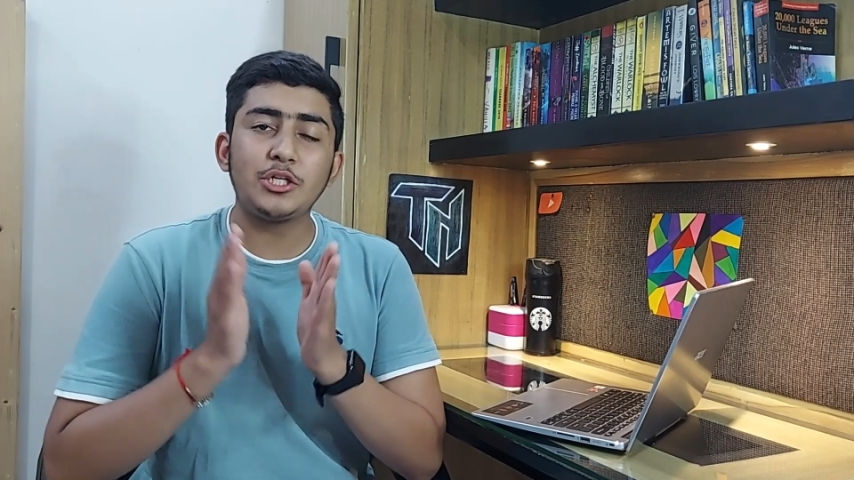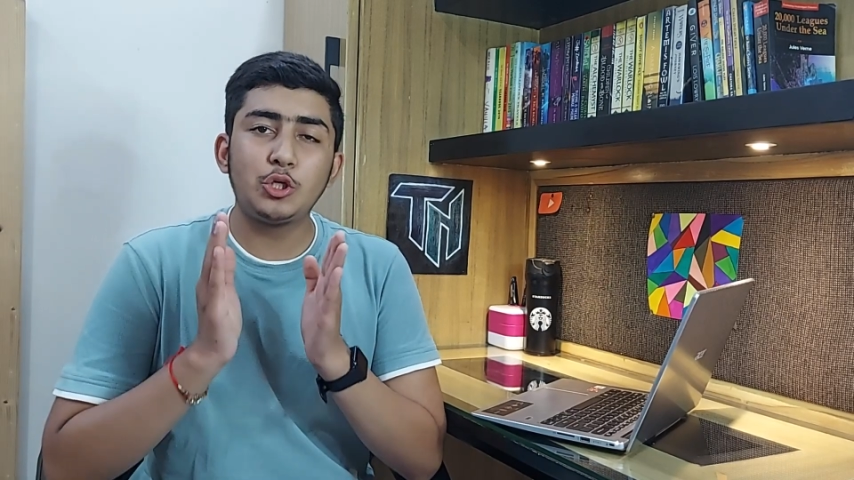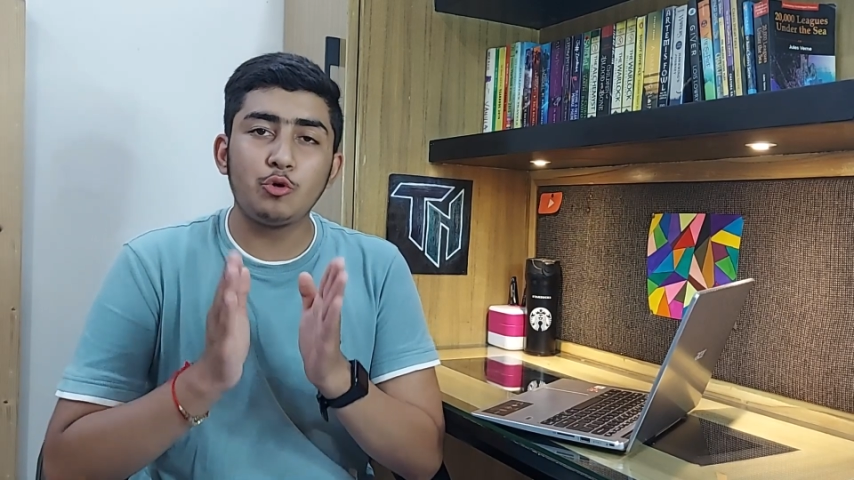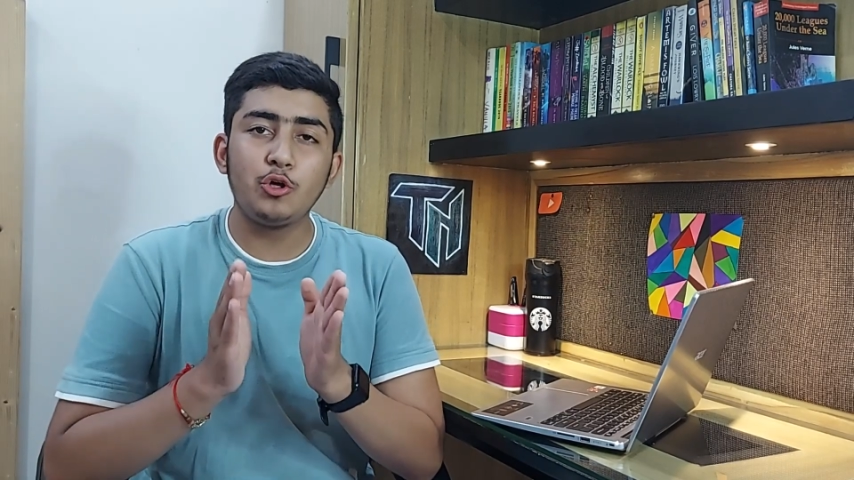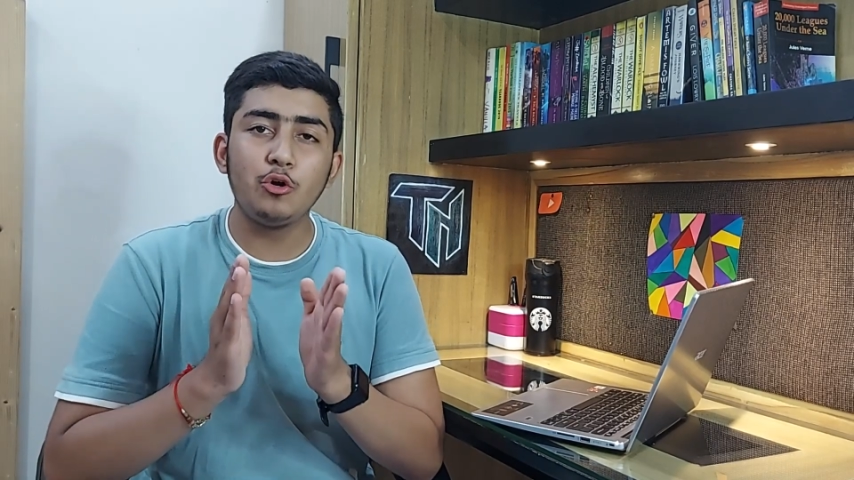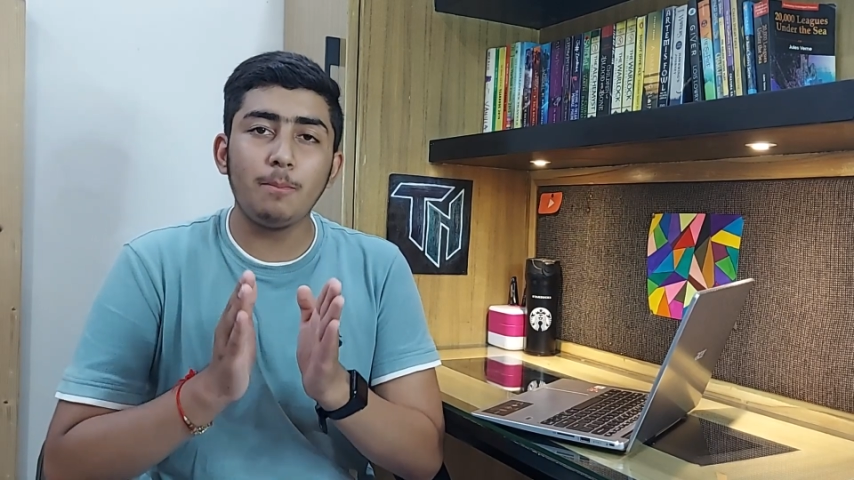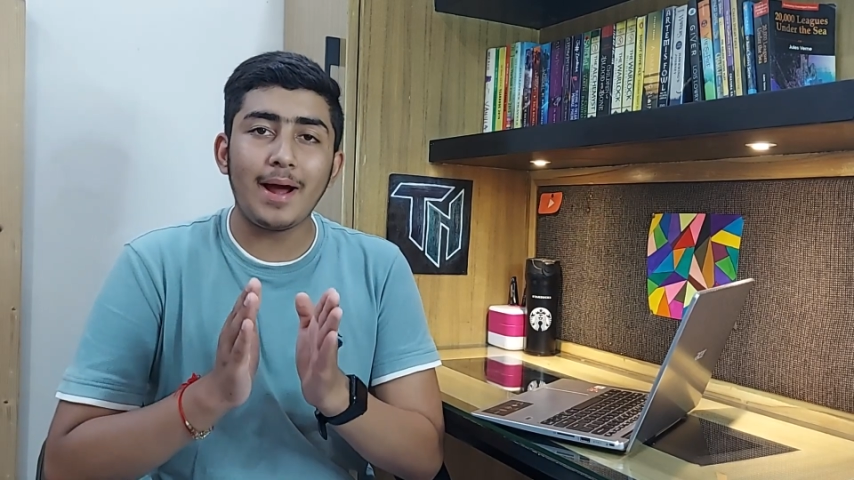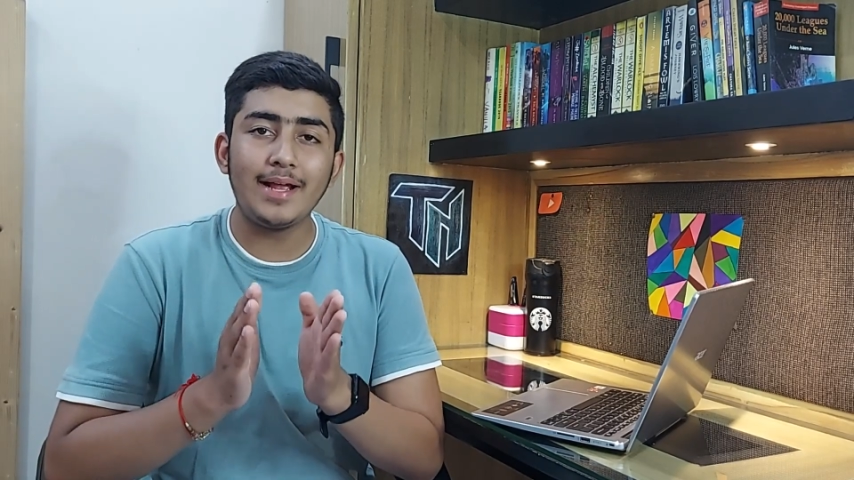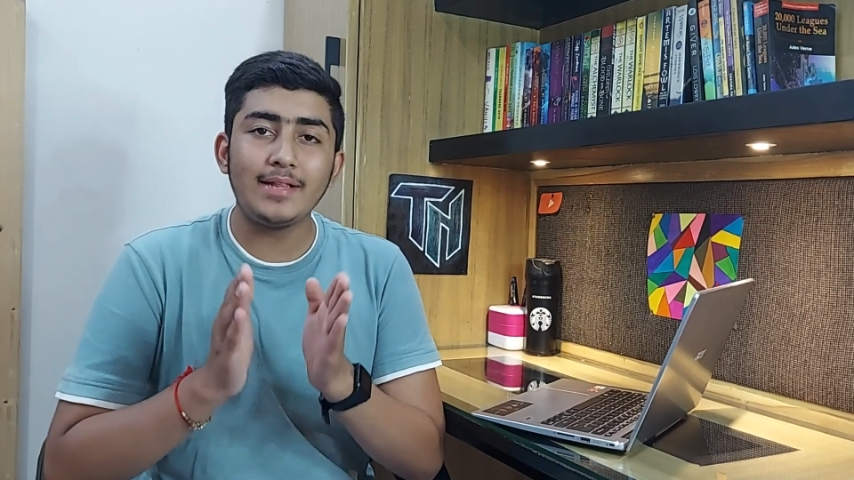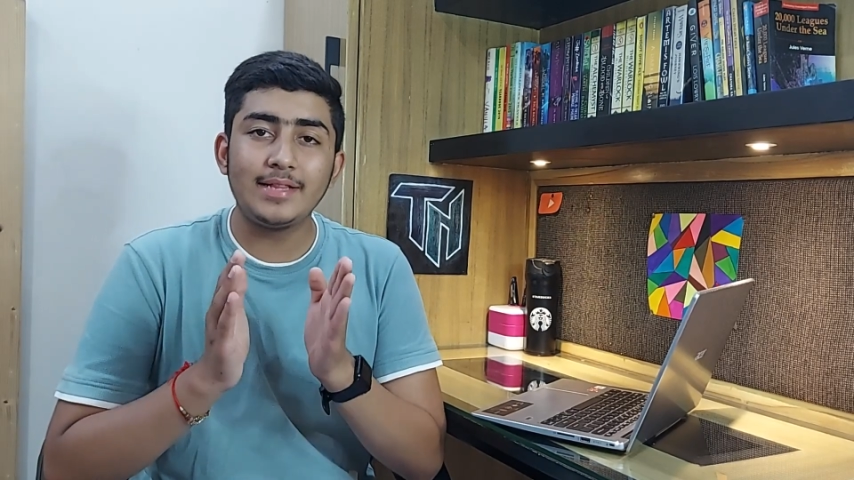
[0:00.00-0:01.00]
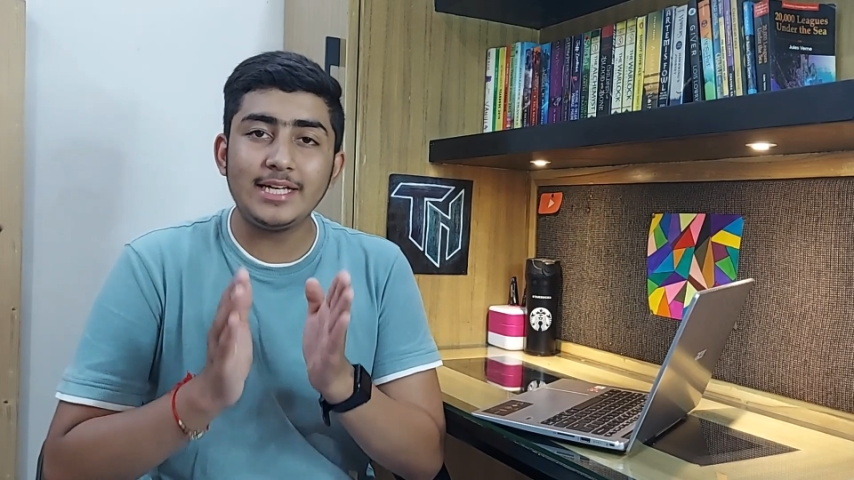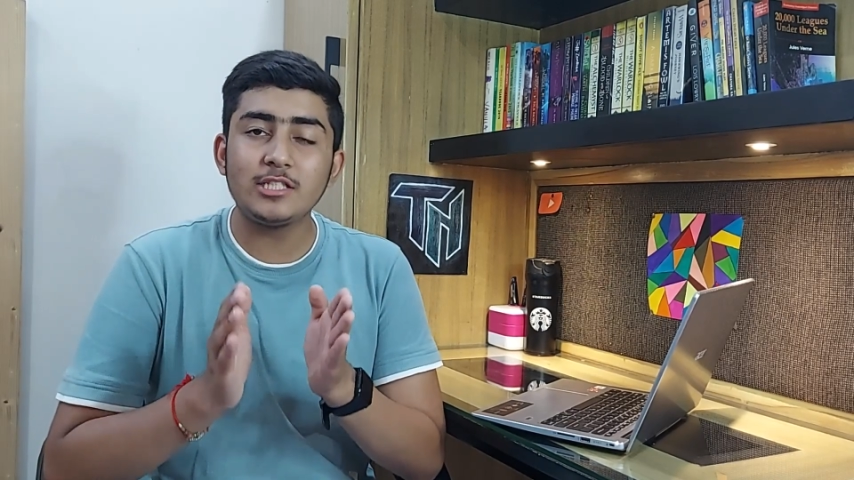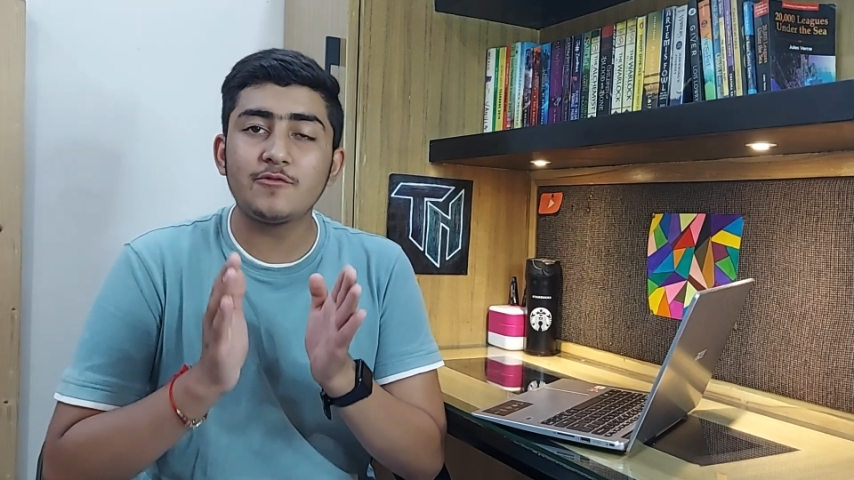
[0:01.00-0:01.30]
should you buy these